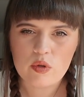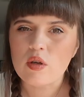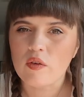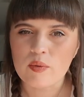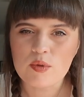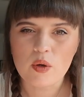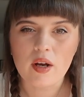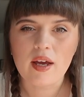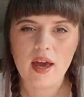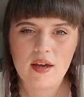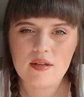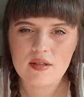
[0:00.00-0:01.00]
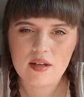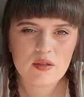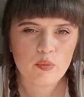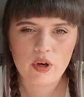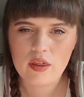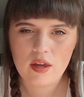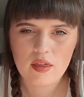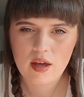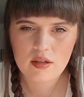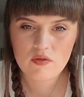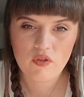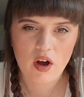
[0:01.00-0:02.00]
So if I'm doing like an A6 print, then
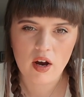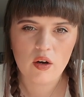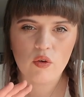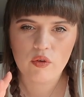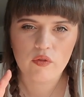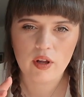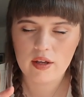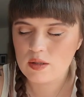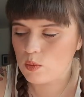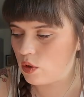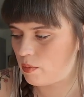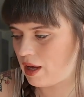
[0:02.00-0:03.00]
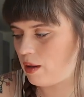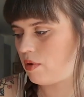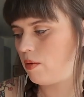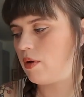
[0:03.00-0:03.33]
that's fine off of like smaller paper,